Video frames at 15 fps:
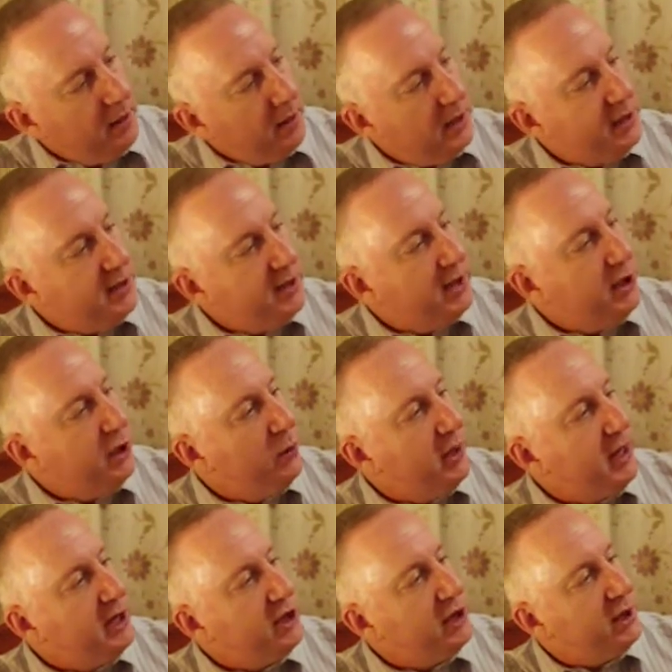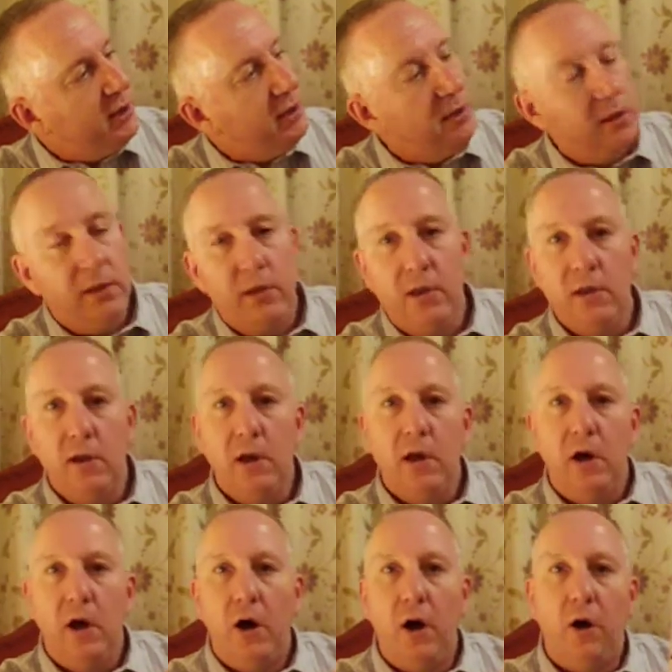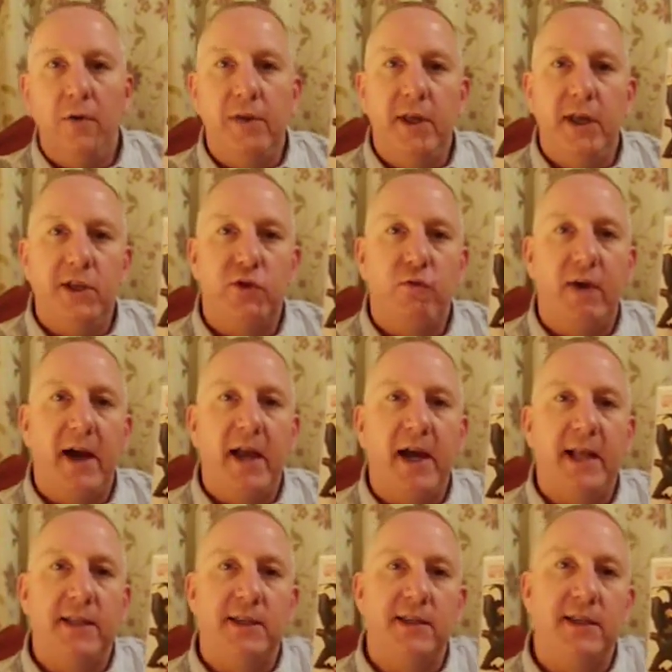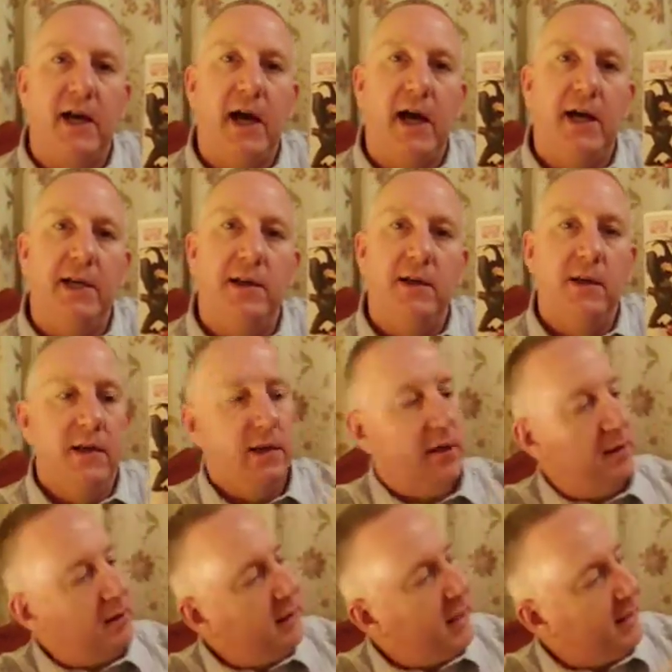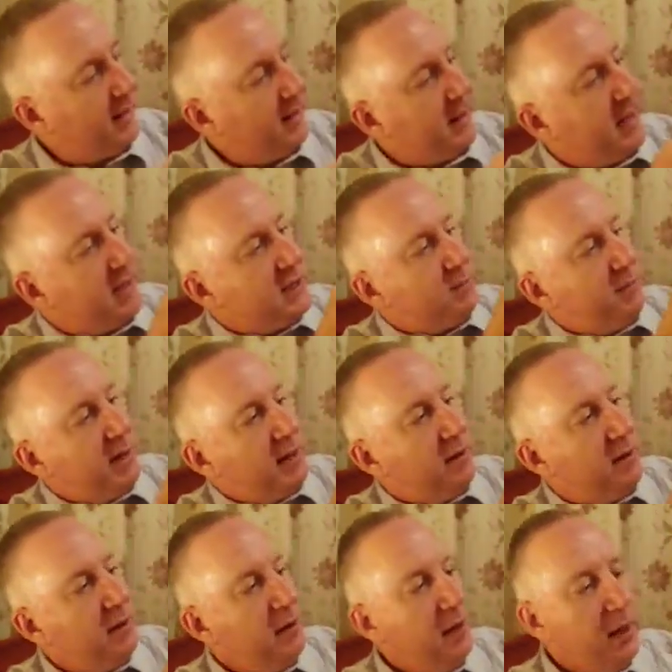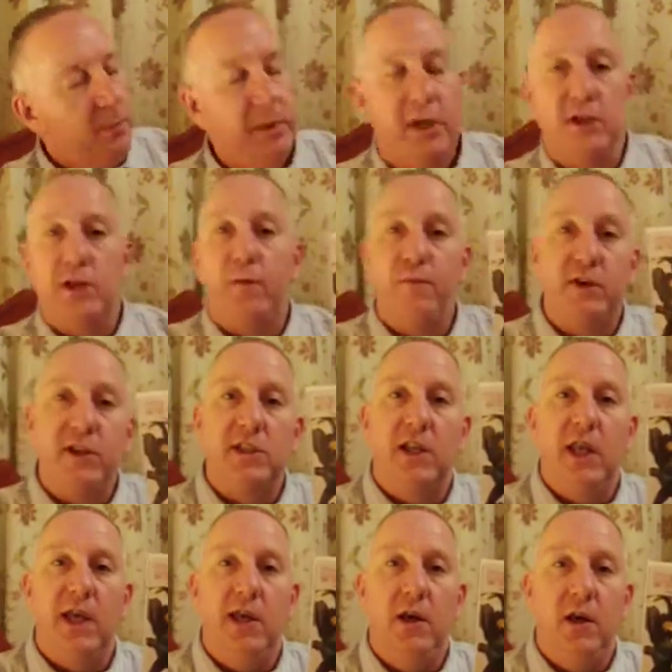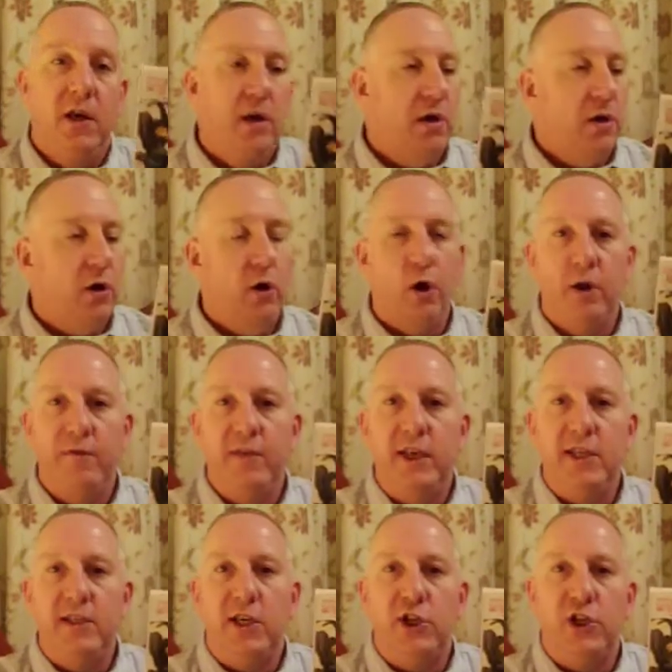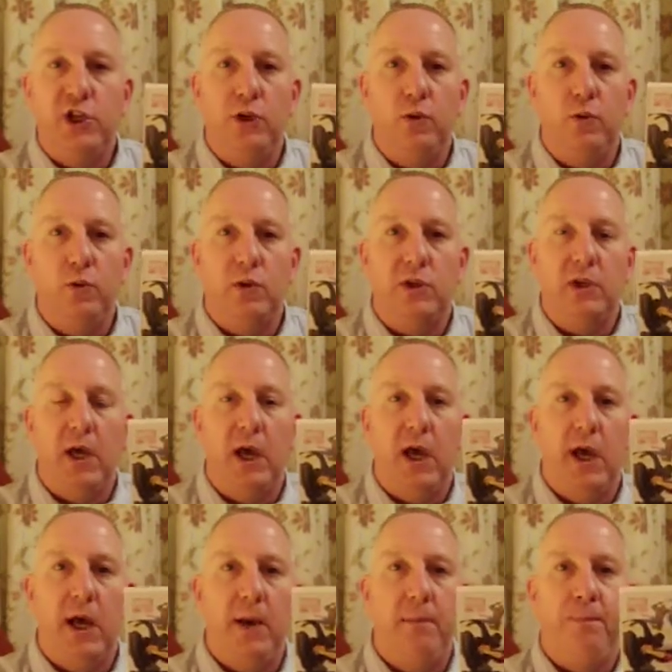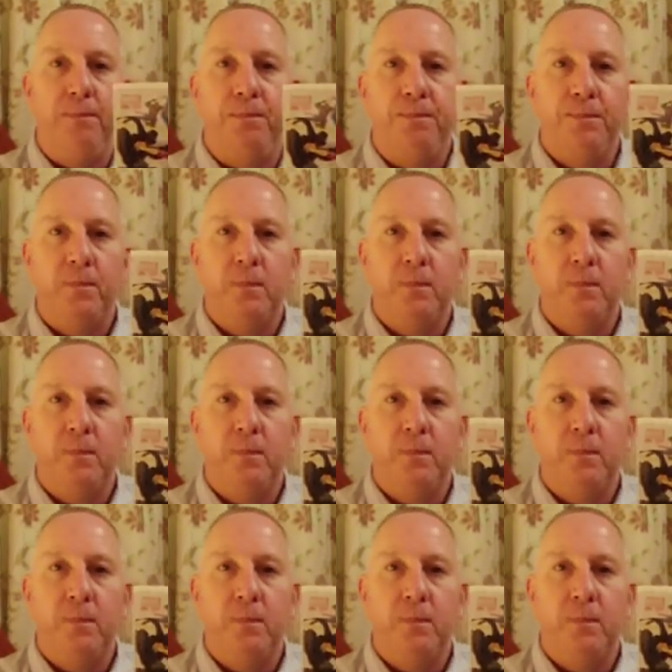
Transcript: continuation on this right hand side like there has been because obviously all of these issues um,